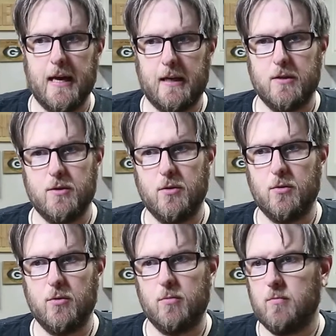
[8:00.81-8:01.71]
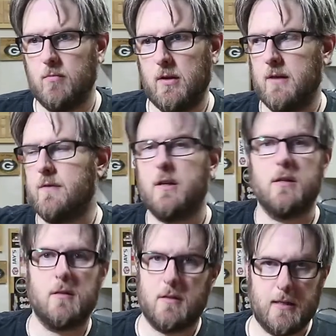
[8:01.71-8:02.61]
I could do
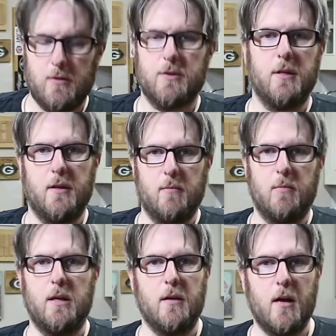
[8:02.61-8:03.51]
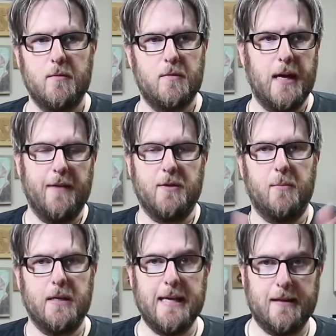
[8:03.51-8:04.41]
infinite sales to them and not have to
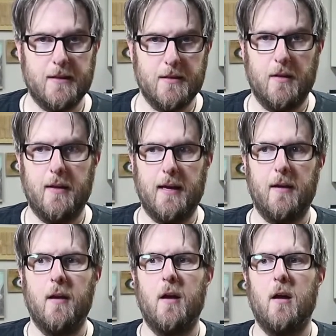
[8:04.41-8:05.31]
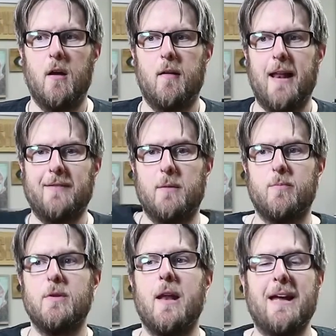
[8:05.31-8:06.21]
pay taxes on that, or
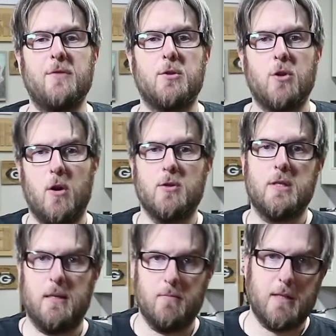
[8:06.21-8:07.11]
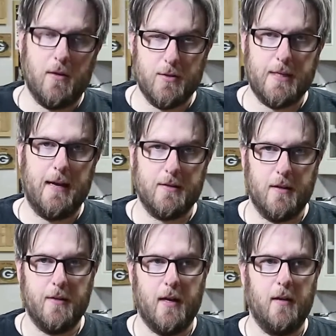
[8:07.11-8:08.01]
not have to charge them sales tax
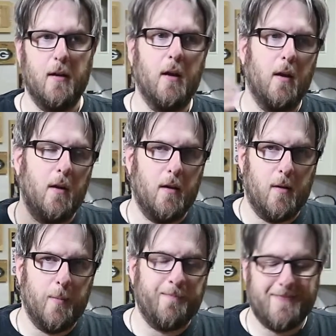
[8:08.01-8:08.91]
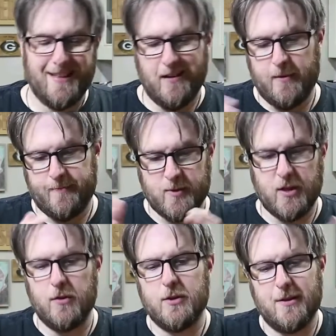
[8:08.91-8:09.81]
on that.
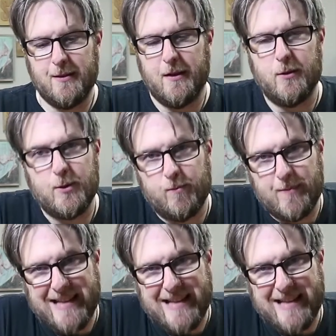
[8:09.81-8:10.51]
So there's